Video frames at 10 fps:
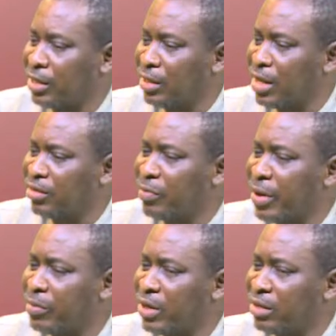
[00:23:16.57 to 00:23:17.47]
yes, it
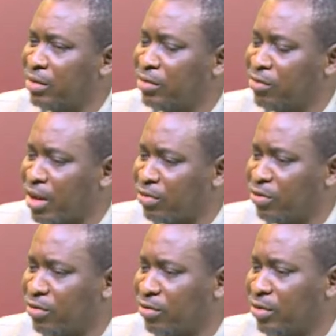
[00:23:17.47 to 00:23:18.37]
might be a
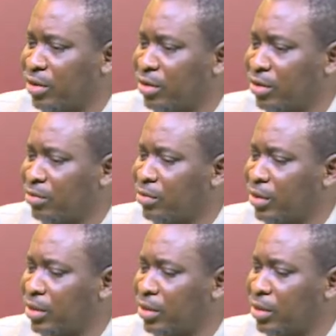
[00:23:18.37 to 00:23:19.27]
distraction
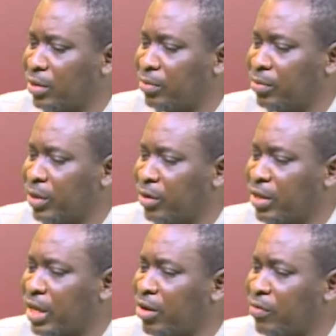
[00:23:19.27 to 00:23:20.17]
uh, because
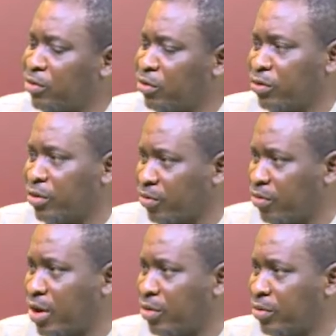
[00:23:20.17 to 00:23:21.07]
there are a issues on
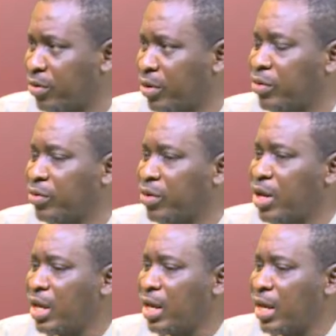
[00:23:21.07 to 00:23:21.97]
ground. You know.
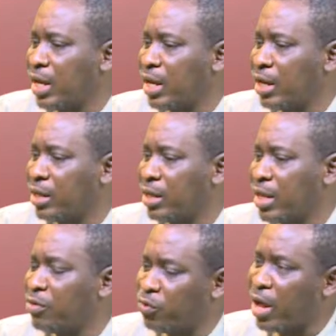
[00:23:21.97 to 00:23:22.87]
Uh,
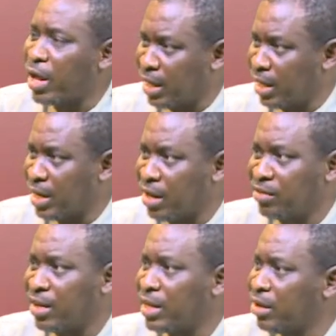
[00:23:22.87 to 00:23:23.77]
that's why again I
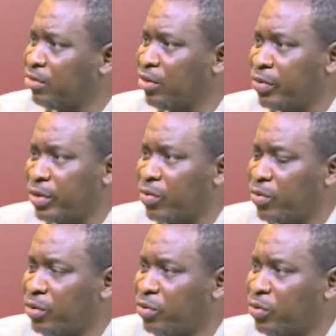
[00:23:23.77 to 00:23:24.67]
said no civil not
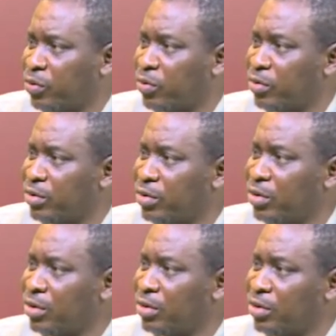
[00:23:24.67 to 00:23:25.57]
one to
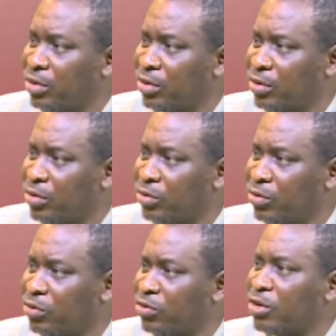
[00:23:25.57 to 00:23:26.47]
put
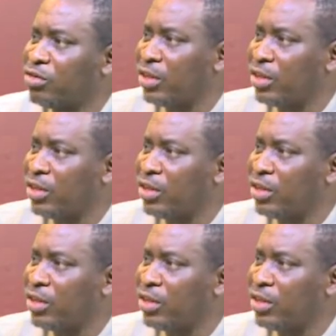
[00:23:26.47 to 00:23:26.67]
such a